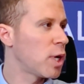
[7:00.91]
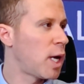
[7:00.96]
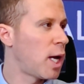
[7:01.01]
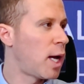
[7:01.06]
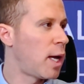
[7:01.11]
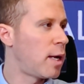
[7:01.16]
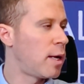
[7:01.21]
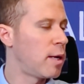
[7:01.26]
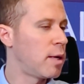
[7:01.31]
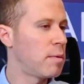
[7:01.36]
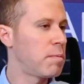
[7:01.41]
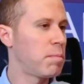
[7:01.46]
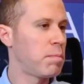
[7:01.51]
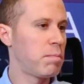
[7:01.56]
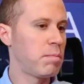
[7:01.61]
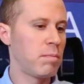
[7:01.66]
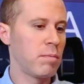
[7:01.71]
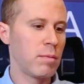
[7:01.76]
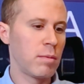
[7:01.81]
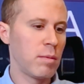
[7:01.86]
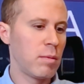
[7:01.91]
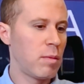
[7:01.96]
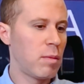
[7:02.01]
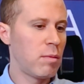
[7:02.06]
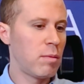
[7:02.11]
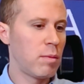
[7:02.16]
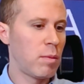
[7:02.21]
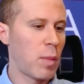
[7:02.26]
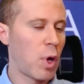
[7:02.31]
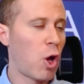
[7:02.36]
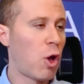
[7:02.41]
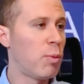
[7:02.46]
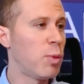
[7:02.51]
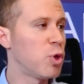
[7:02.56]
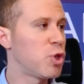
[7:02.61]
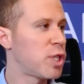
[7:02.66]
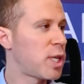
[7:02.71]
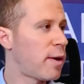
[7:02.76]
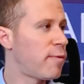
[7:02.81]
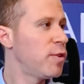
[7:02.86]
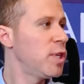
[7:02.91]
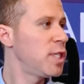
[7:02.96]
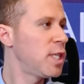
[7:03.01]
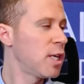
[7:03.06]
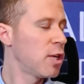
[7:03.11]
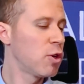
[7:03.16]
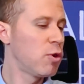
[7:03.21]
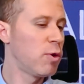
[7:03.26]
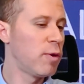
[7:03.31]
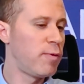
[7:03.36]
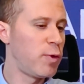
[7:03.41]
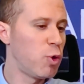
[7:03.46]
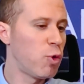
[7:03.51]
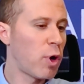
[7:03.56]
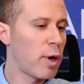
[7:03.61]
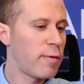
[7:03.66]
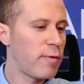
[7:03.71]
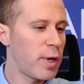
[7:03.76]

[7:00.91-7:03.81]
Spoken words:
and almost every single review on